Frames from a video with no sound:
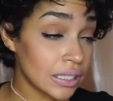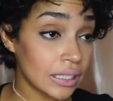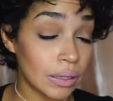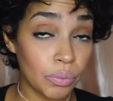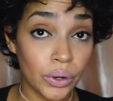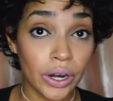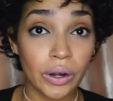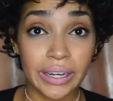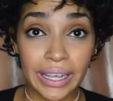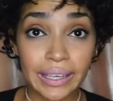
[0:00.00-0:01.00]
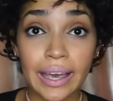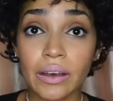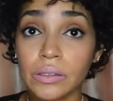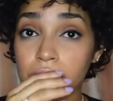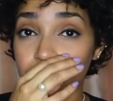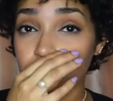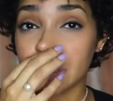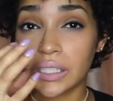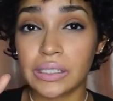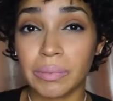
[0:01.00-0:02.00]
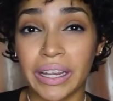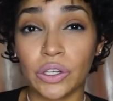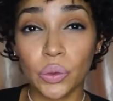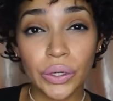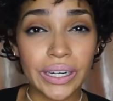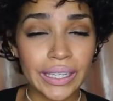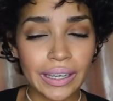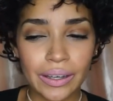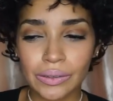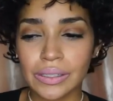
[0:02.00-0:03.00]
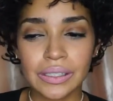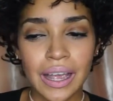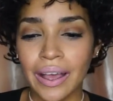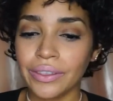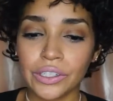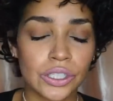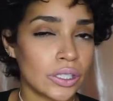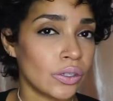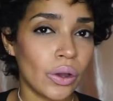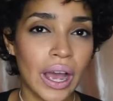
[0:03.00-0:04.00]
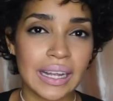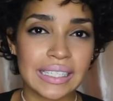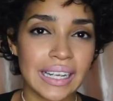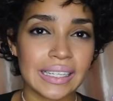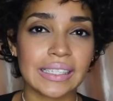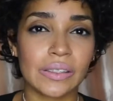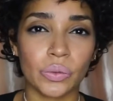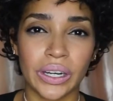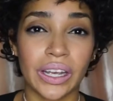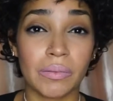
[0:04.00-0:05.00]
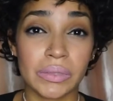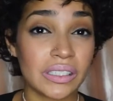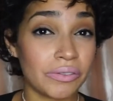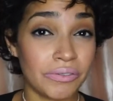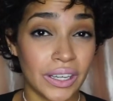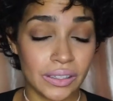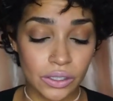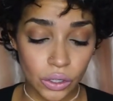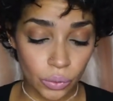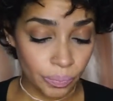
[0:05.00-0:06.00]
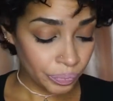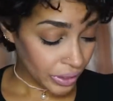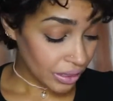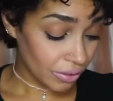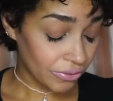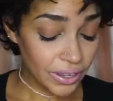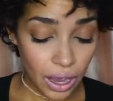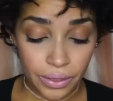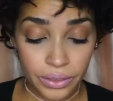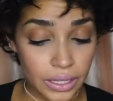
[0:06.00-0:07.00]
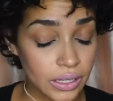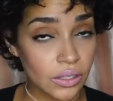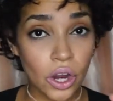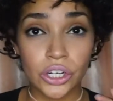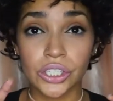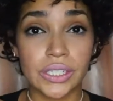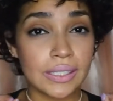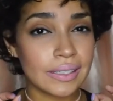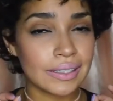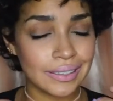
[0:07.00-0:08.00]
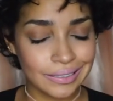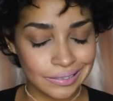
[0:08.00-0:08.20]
sleepwear or nightgowns versus my newer nightgowns, there's just no contest when it comes to fit. So the fit on these are just